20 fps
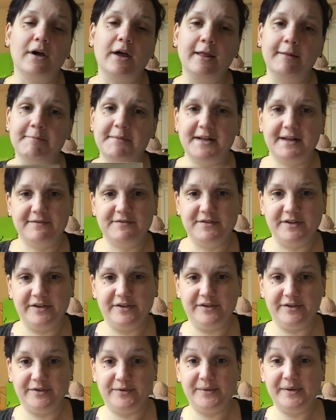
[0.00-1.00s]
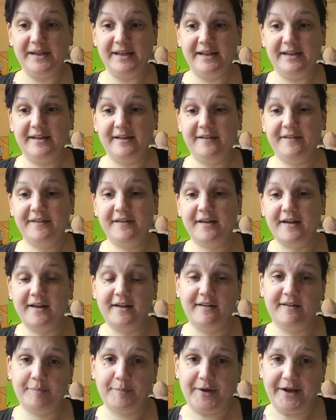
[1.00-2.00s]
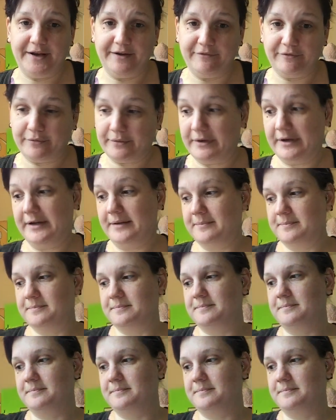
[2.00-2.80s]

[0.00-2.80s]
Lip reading: All I'm gonna have to do is cut a spine for it,